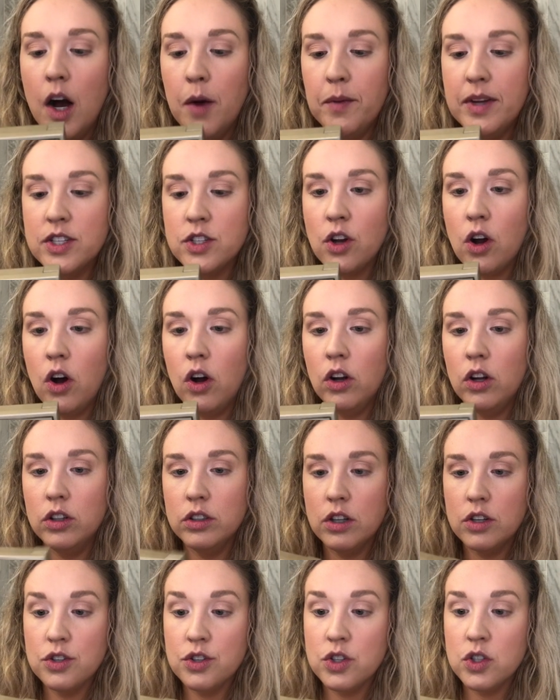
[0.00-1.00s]
It's
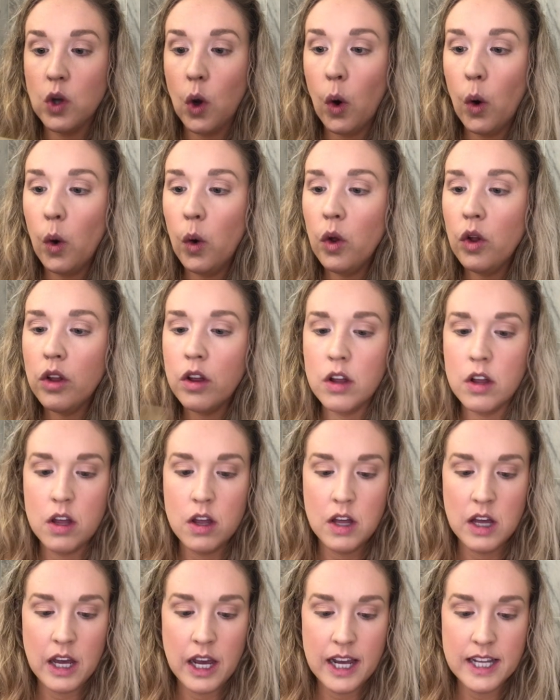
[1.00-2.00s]
called Soul.
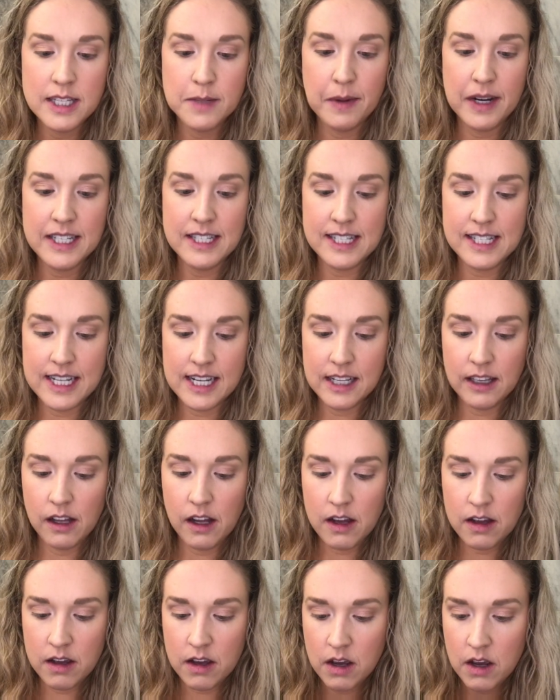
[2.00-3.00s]
It's by
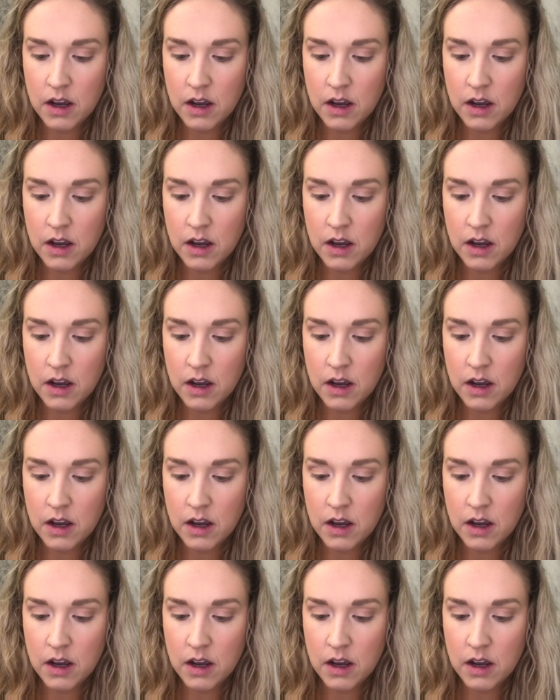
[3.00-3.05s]
Stila.